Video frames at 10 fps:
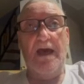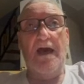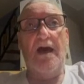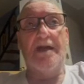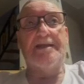
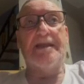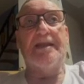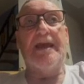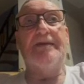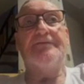I didn't
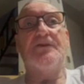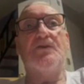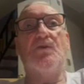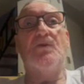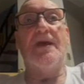have to
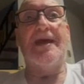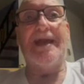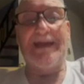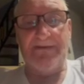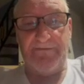do
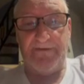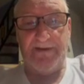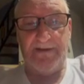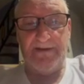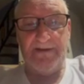
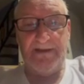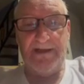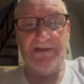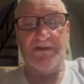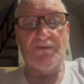anything.
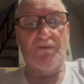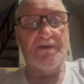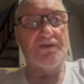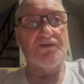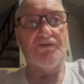It just
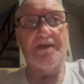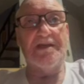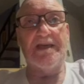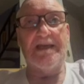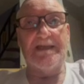went
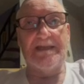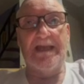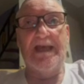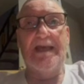straight in.